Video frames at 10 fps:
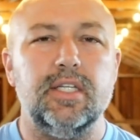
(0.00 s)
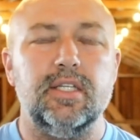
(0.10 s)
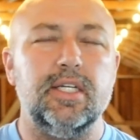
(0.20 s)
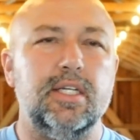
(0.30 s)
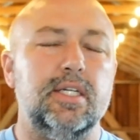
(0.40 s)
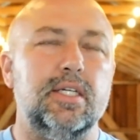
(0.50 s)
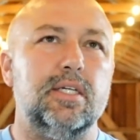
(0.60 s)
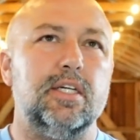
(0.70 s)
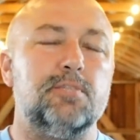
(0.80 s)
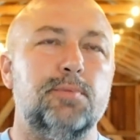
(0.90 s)

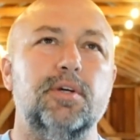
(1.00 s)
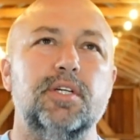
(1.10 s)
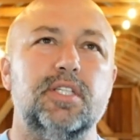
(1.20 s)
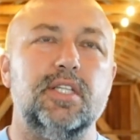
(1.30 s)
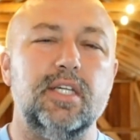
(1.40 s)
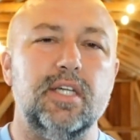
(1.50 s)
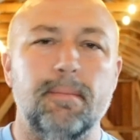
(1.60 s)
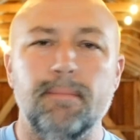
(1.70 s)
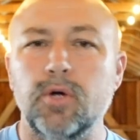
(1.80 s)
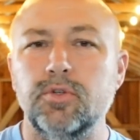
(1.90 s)
the
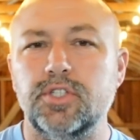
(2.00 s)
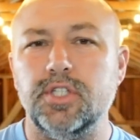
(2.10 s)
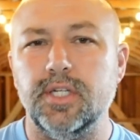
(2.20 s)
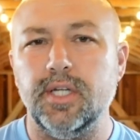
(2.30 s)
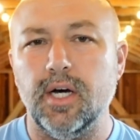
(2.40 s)
emotion